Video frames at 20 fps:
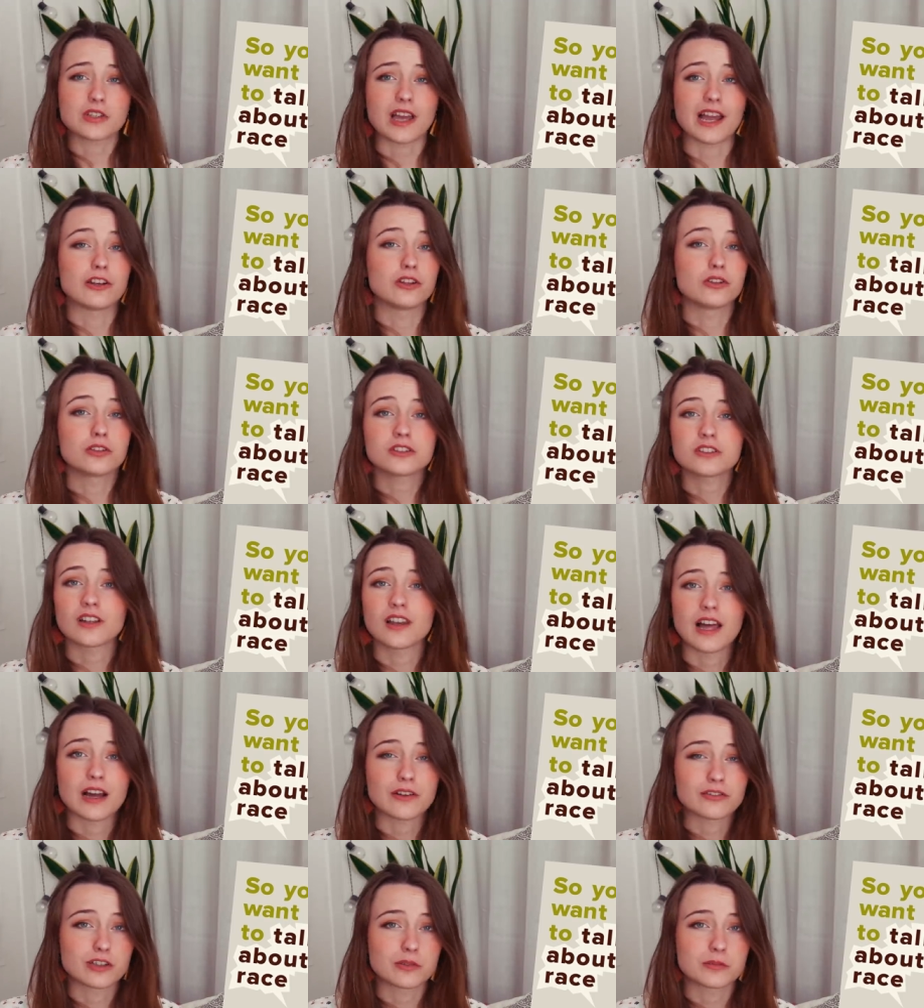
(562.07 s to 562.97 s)
So I learned a
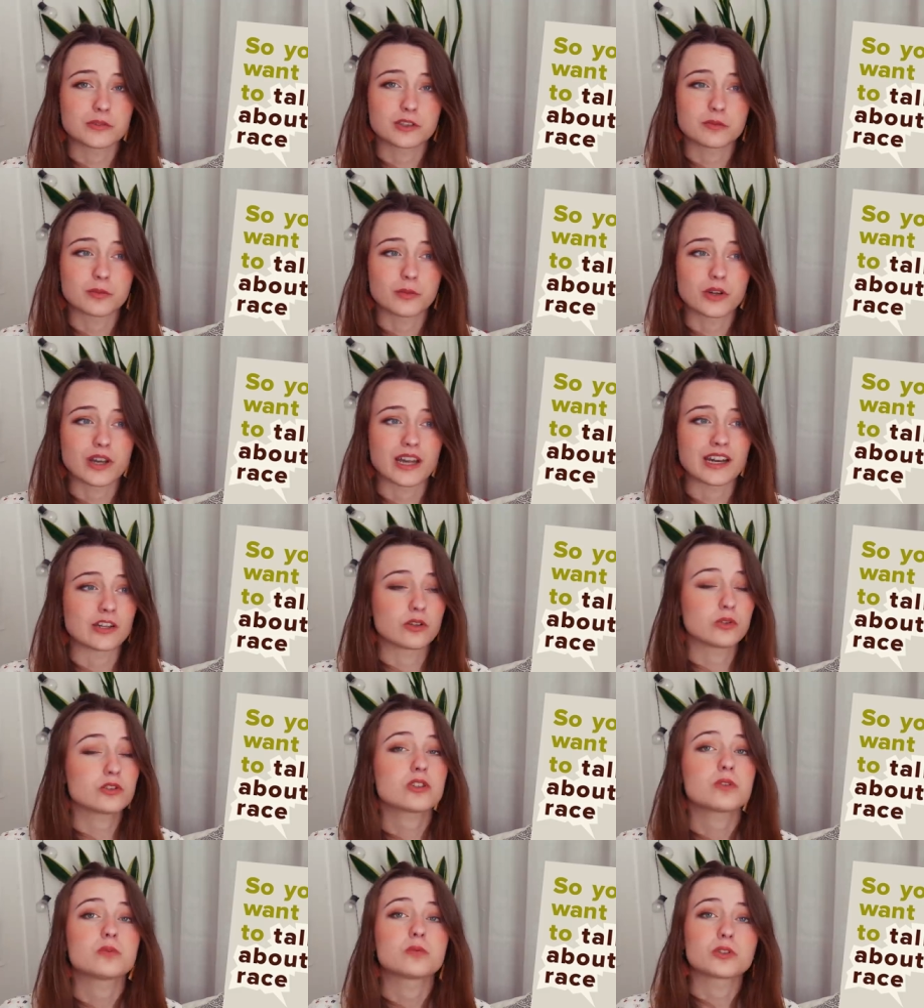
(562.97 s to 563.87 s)
lot from this book and it
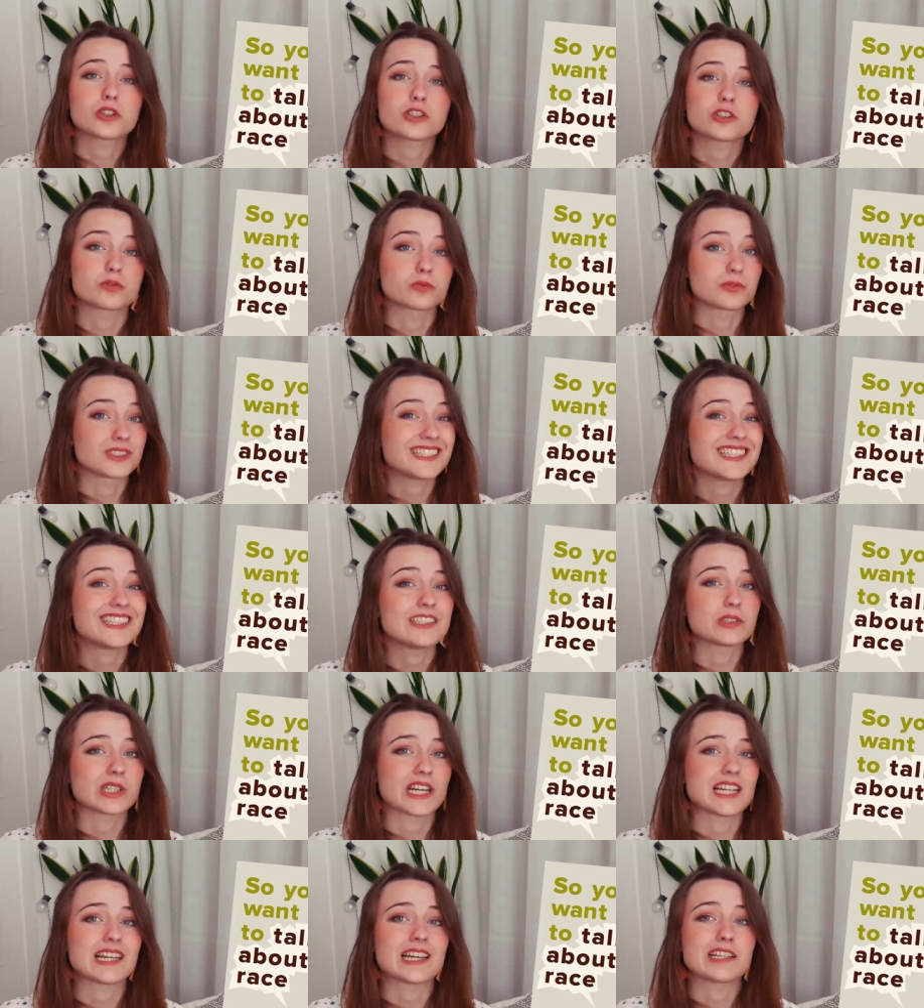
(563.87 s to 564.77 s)
also works really
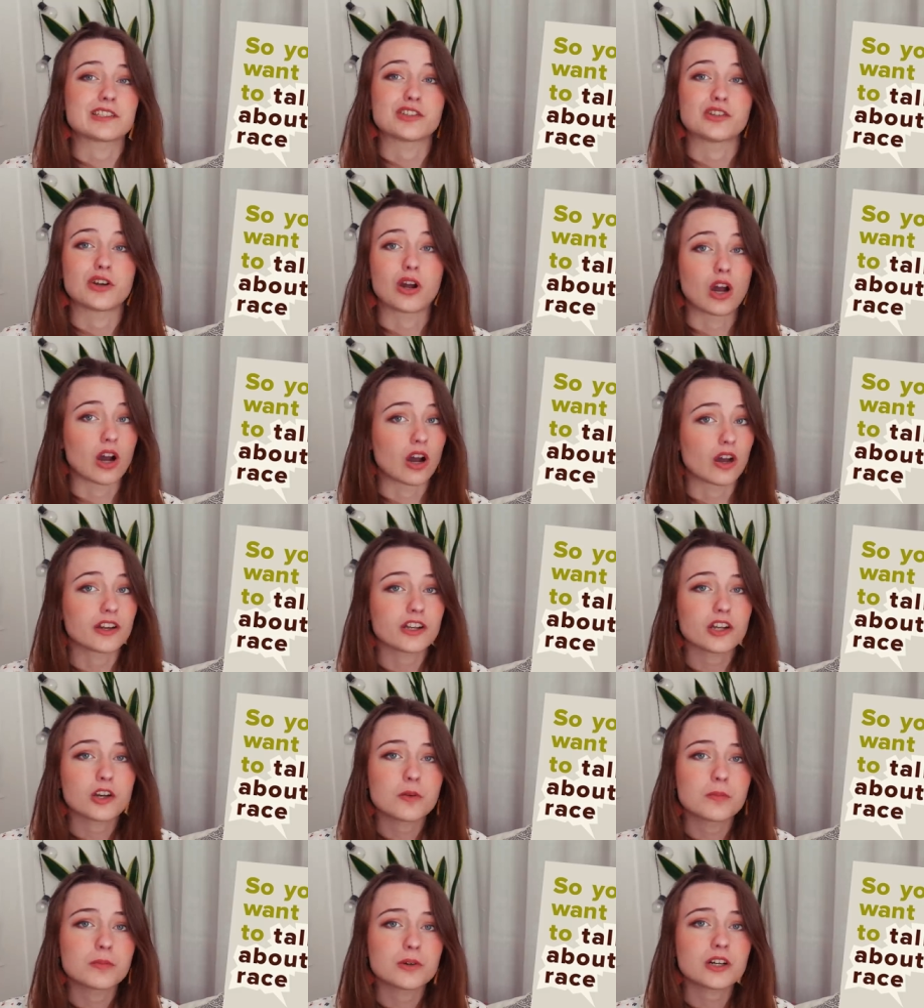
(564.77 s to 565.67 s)
great as an
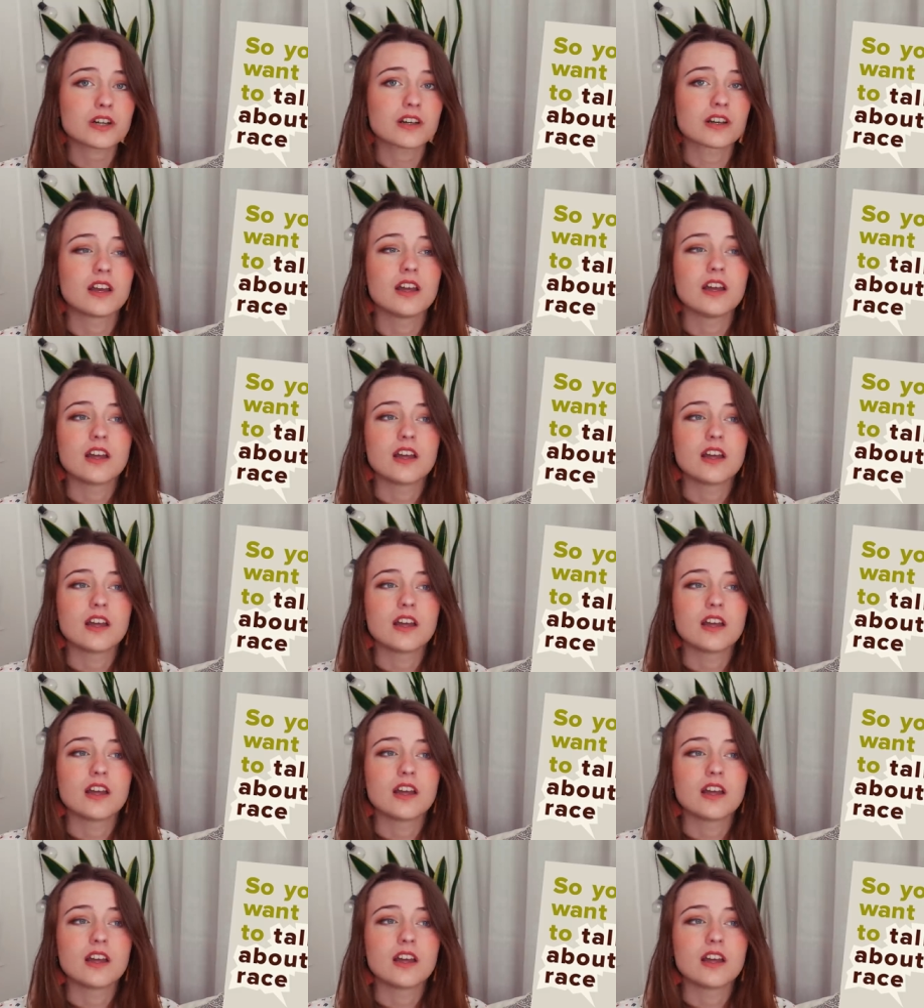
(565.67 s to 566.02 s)
audiobook